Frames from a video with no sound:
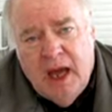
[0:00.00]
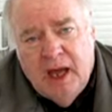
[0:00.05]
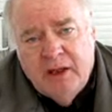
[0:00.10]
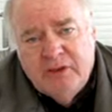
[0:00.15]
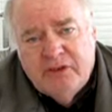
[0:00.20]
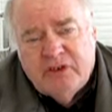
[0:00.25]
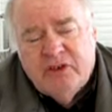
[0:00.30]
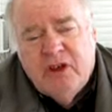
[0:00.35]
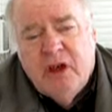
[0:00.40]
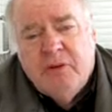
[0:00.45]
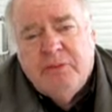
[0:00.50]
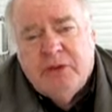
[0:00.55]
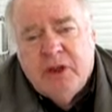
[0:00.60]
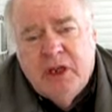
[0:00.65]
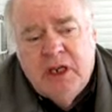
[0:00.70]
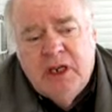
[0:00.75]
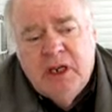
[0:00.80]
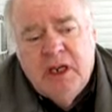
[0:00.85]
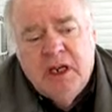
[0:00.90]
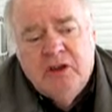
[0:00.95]

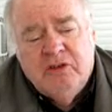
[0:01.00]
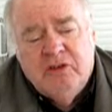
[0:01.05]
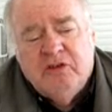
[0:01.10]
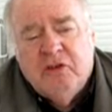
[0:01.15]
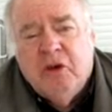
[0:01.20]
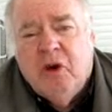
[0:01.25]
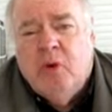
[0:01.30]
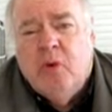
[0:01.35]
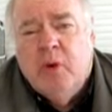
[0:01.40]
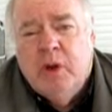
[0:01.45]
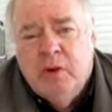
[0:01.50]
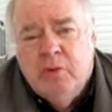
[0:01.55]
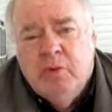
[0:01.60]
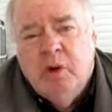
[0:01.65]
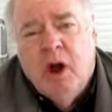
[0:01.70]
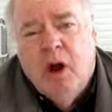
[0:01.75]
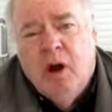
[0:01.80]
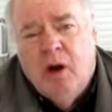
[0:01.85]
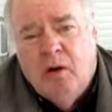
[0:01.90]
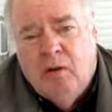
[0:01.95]
Something is going
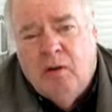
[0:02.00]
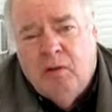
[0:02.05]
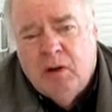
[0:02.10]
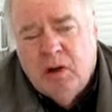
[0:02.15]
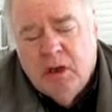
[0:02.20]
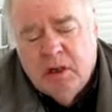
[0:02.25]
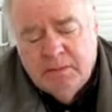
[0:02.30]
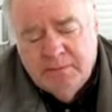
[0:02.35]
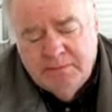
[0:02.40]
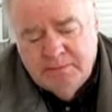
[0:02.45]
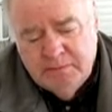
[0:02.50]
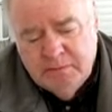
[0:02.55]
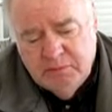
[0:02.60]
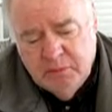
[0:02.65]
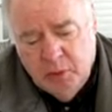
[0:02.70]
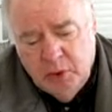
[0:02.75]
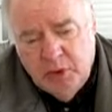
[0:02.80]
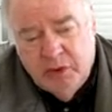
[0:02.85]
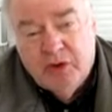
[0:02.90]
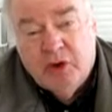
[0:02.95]
wrong
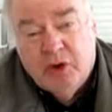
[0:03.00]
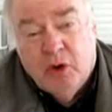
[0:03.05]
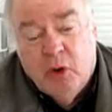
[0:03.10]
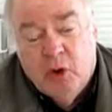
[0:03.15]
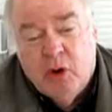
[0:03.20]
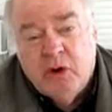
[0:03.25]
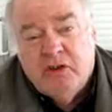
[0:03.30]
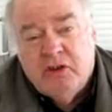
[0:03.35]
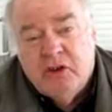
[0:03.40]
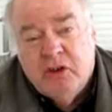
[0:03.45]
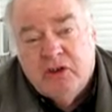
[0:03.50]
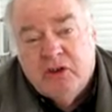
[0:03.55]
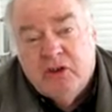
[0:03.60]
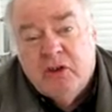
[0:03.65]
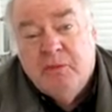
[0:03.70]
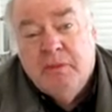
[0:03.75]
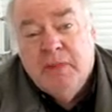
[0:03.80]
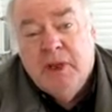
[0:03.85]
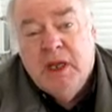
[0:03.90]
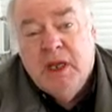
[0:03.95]
with the court
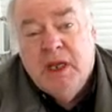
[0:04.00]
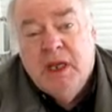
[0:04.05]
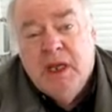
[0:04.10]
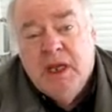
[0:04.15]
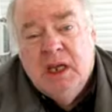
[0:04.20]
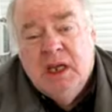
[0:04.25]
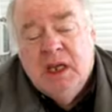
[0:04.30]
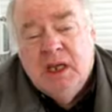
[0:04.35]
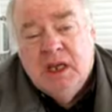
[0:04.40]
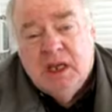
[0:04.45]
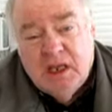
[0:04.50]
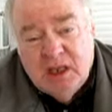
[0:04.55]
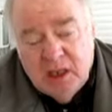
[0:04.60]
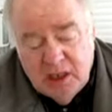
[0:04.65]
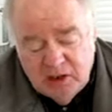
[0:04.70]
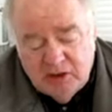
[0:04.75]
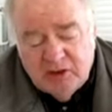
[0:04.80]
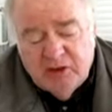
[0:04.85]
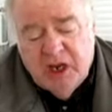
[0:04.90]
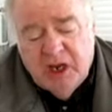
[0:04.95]
system in
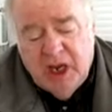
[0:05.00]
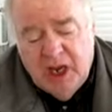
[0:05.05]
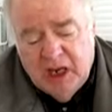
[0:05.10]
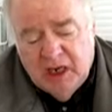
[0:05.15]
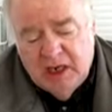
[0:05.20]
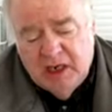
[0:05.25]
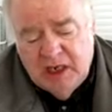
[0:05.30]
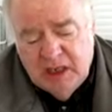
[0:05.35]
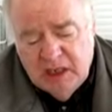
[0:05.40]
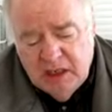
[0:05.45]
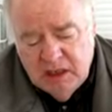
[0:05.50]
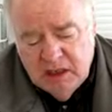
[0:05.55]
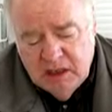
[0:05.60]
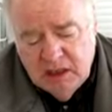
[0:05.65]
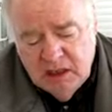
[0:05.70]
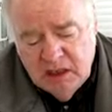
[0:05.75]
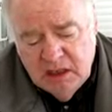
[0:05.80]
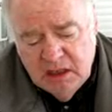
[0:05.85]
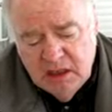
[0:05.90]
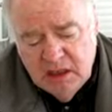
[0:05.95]
his county.
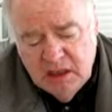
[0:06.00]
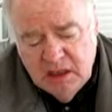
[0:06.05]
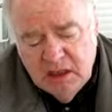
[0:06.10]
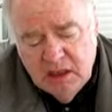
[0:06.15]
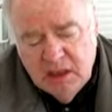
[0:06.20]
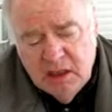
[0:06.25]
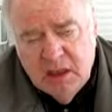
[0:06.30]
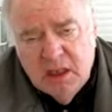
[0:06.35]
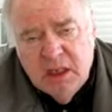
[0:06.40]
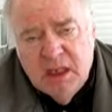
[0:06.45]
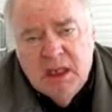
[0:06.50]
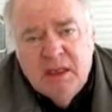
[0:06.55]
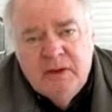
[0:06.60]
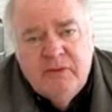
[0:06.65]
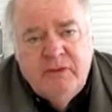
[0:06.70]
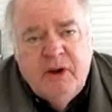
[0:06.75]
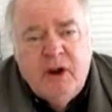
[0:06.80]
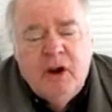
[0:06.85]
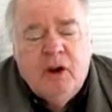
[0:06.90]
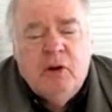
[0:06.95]

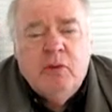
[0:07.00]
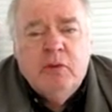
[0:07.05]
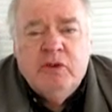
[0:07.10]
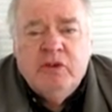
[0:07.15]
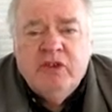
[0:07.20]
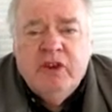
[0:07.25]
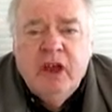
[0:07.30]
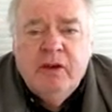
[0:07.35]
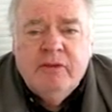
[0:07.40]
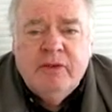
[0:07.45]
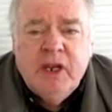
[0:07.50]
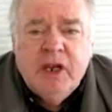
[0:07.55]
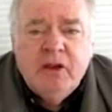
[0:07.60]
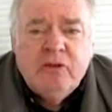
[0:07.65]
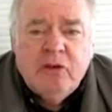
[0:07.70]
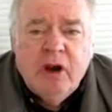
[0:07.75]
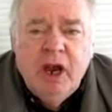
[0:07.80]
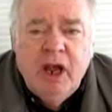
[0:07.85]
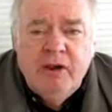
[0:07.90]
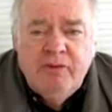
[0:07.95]
Ferrel was given a
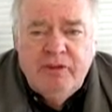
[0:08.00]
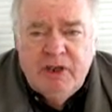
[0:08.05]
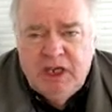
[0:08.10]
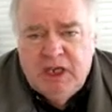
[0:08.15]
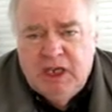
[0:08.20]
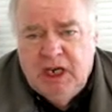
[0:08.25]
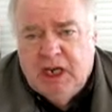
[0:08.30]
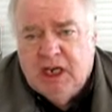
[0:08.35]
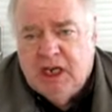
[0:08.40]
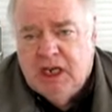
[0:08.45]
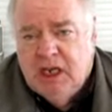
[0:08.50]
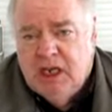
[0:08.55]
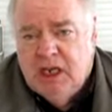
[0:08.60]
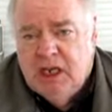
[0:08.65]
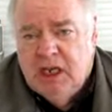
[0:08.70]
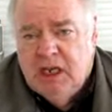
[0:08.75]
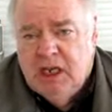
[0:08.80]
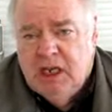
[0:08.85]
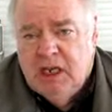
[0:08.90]
traffic ticket